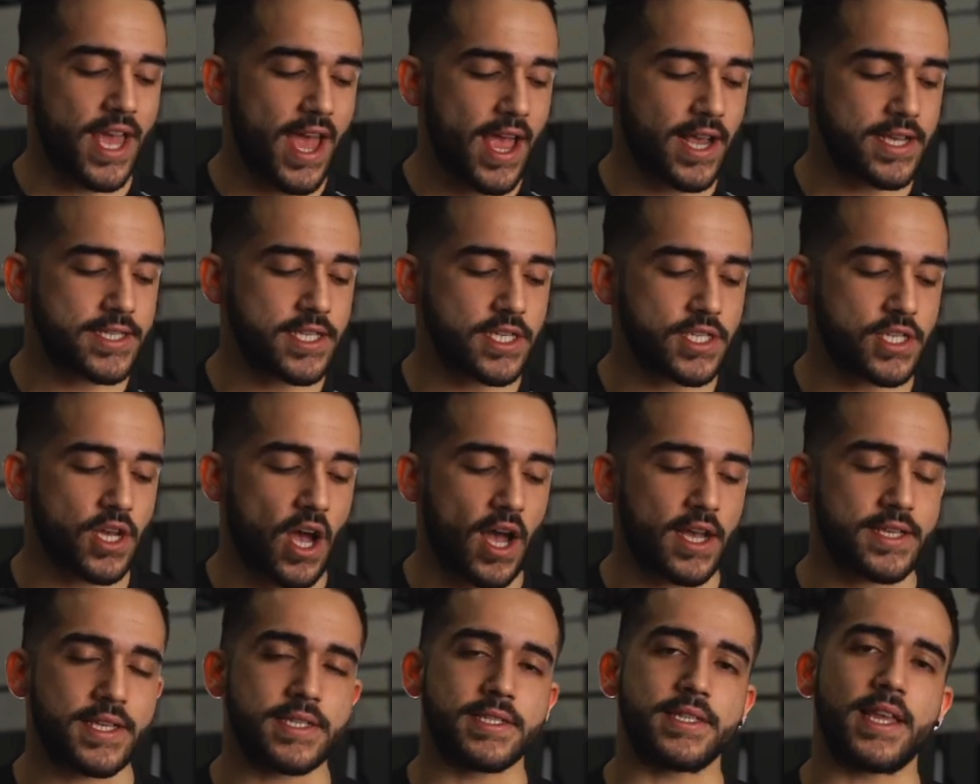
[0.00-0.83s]

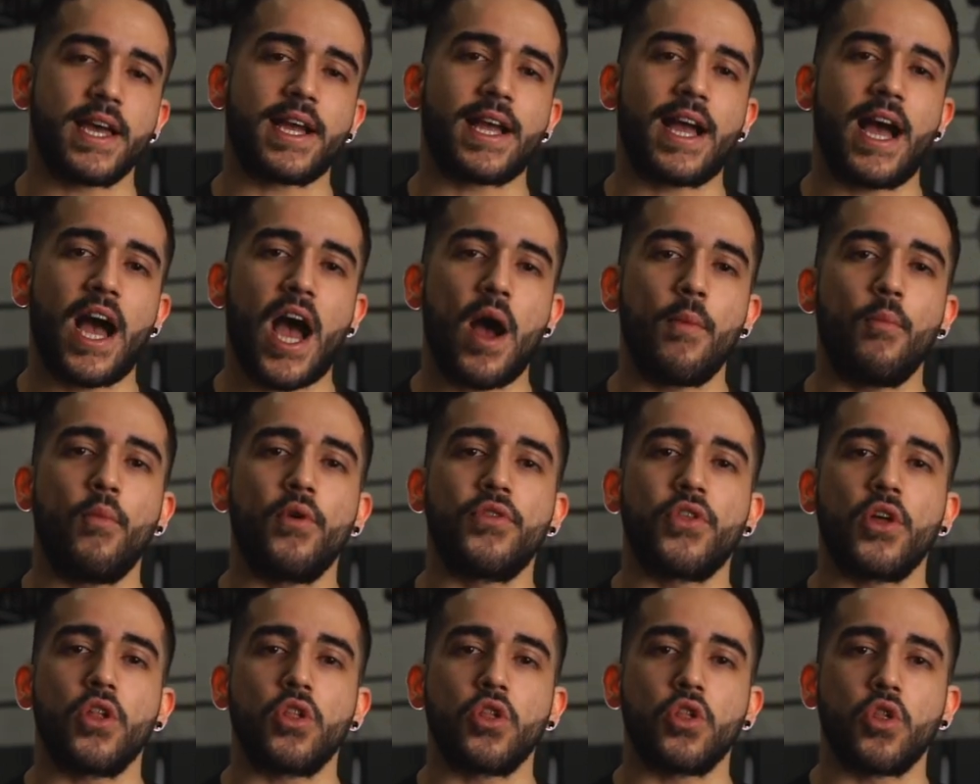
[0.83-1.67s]
exercises that come
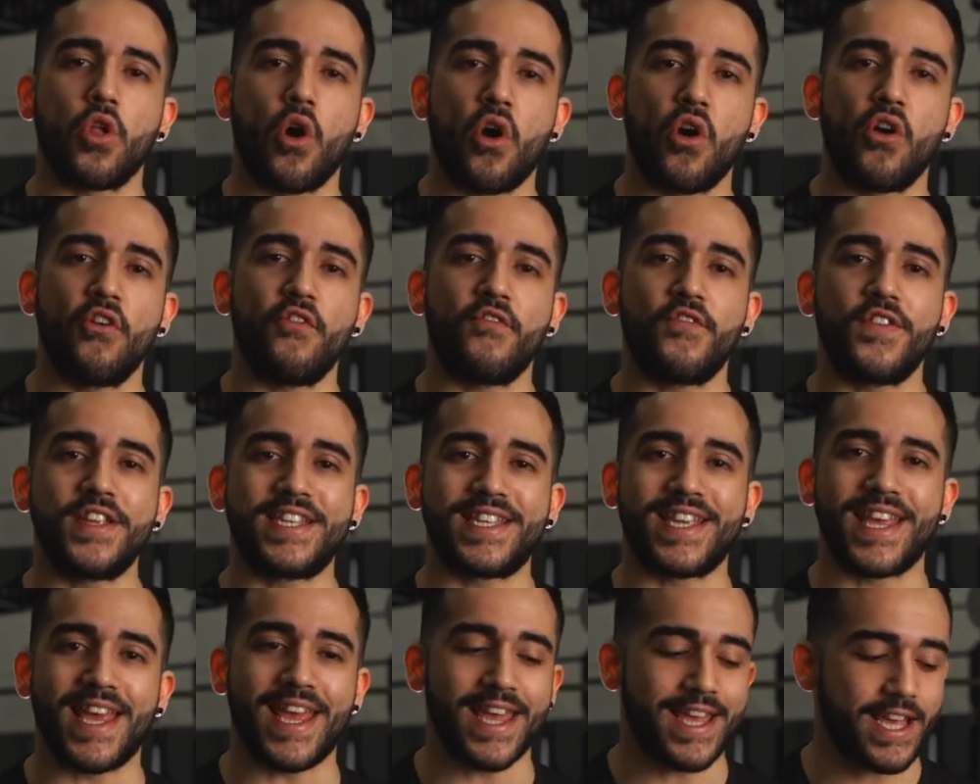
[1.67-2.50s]
with a low
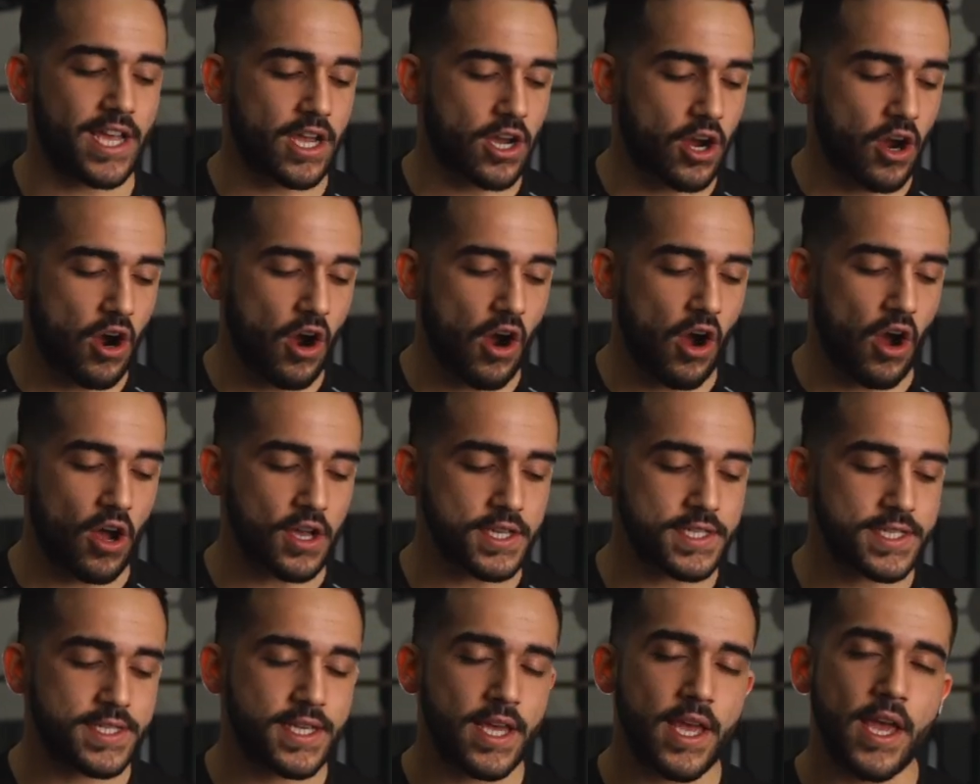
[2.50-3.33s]
fatigue
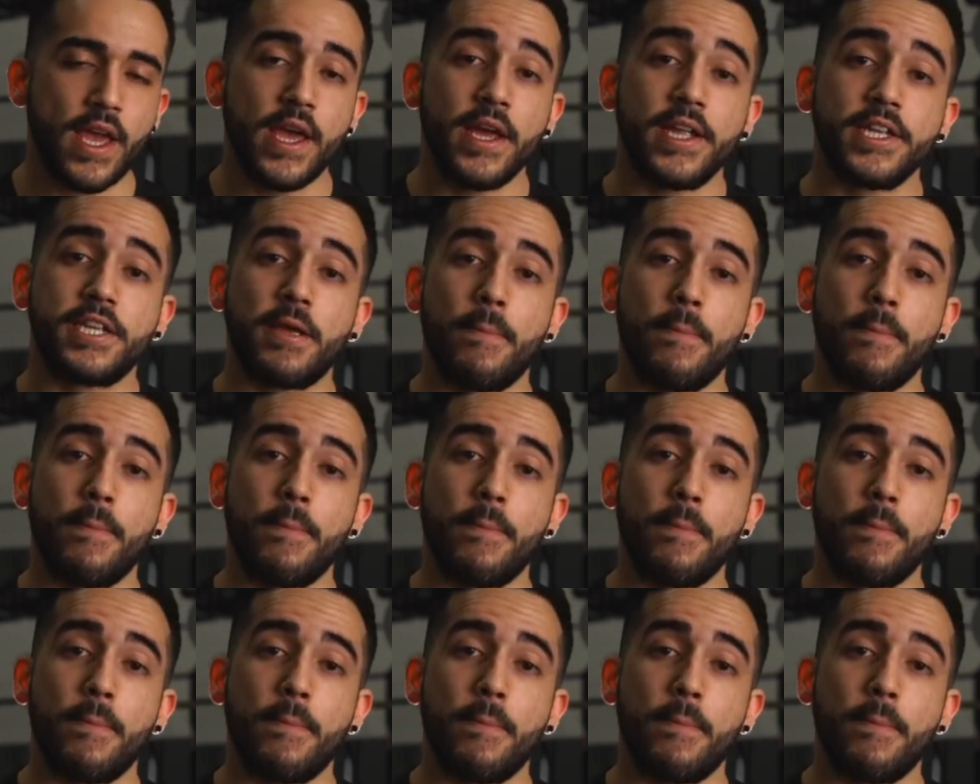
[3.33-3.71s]
cost to